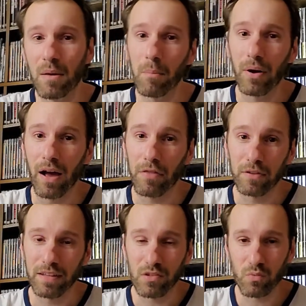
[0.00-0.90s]
But I
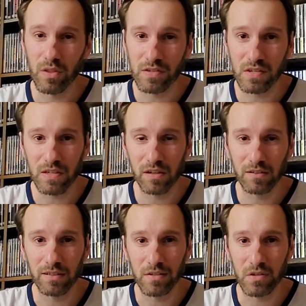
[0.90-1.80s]
think that's where this is going to
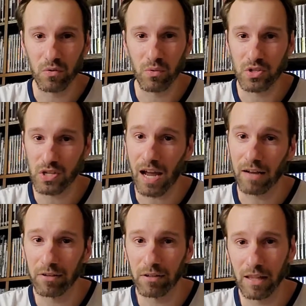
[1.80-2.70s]
lead to, which I
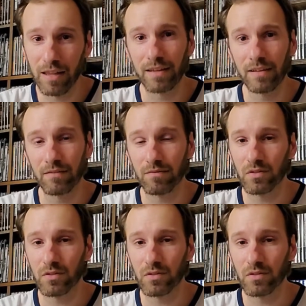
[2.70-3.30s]
really like.